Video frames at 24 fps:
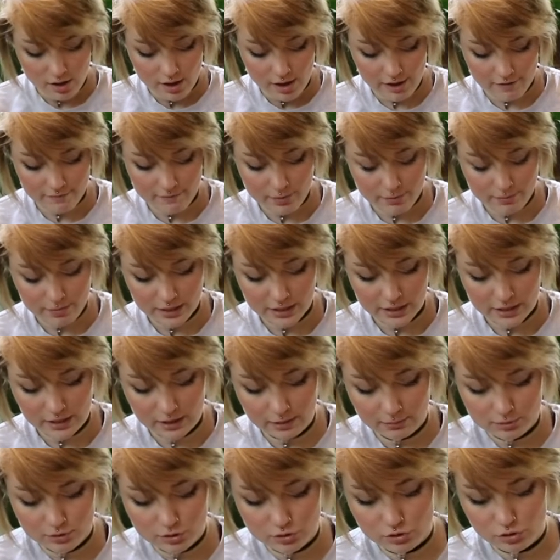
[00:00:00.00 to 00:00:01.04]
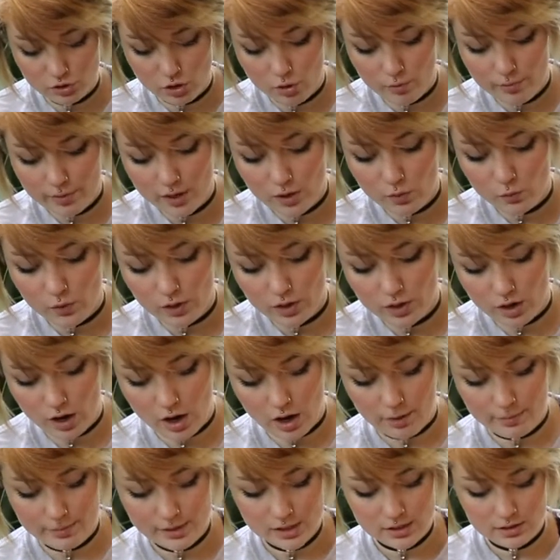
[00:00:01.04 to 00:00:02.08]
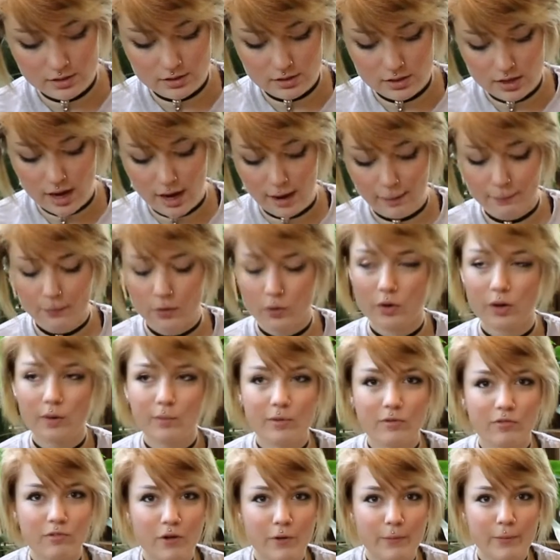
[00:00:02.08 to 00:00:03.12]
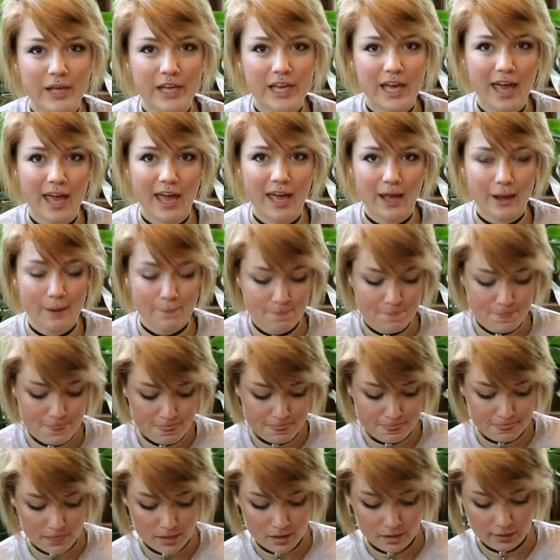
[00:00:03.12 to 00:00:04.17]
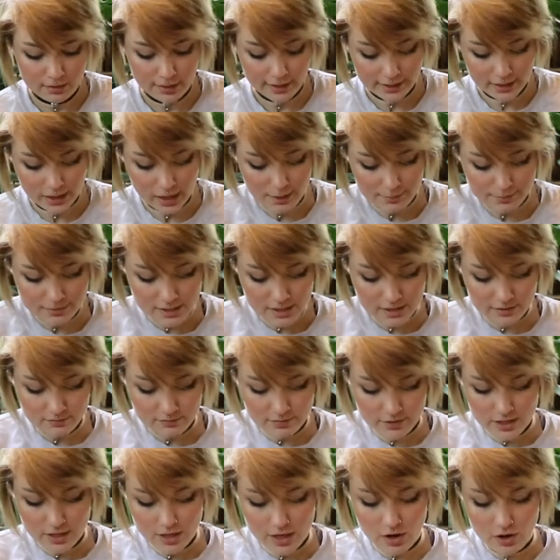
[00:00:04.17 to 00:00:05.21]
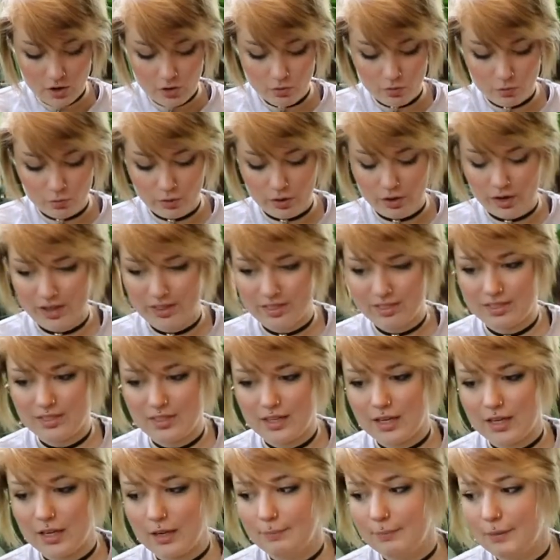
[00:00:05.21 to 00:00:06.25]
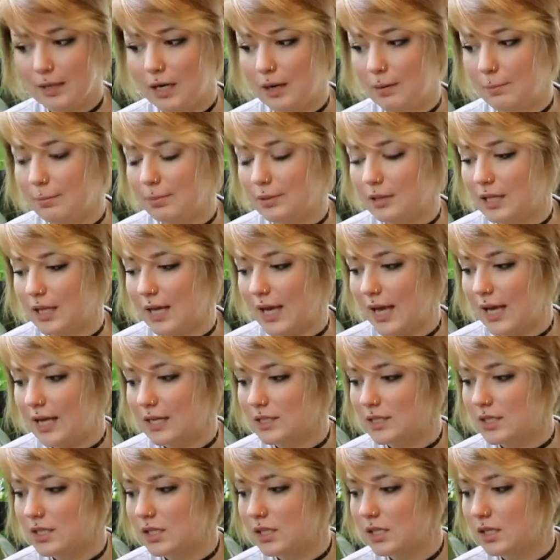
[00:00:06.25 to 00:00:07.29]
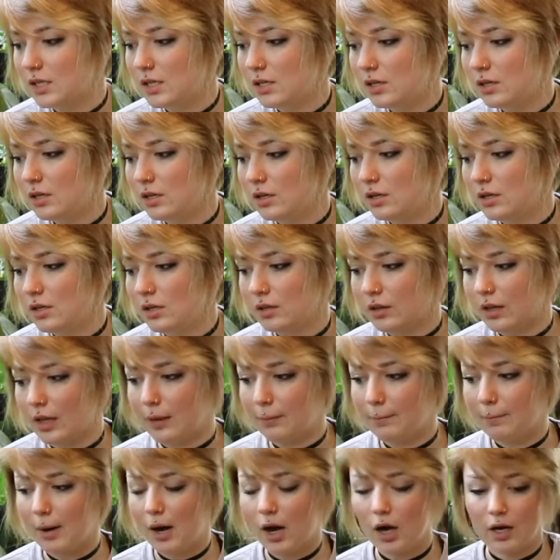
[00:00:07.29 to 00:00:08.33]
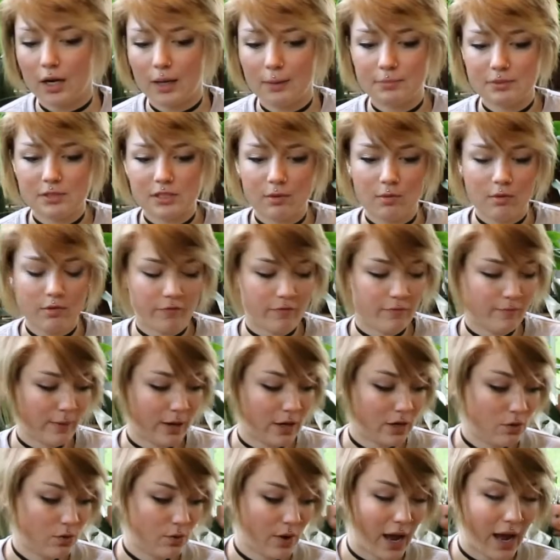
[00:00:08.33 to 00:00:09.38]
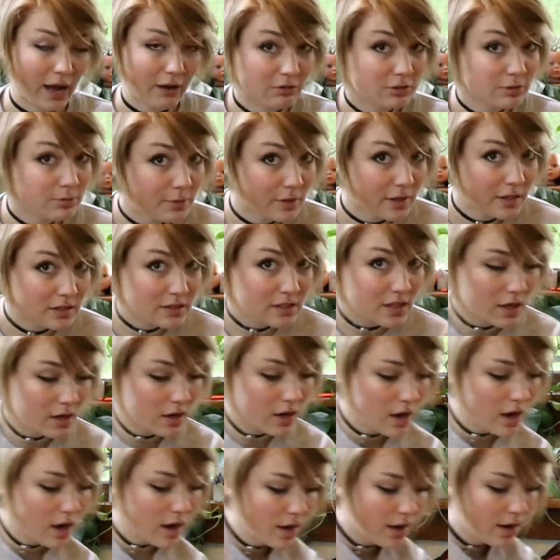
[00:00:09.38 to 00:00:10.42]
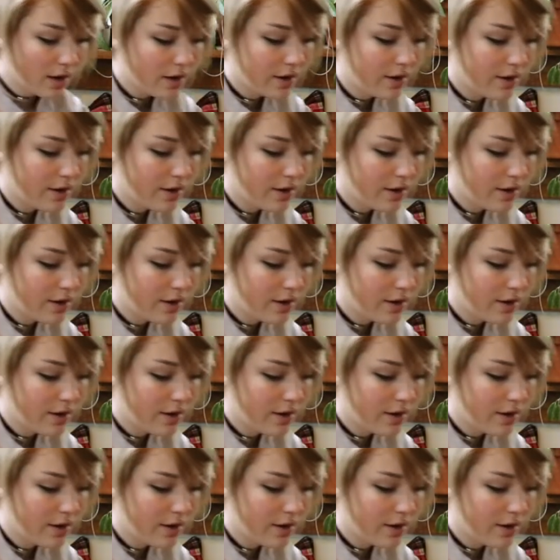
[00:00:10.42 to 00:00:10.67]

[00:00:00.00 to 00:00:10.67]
have been picking up so many weird hobbies. I'm going to be filming a update video where I think I'm gonna plant, pot up some of my new houseplants I got.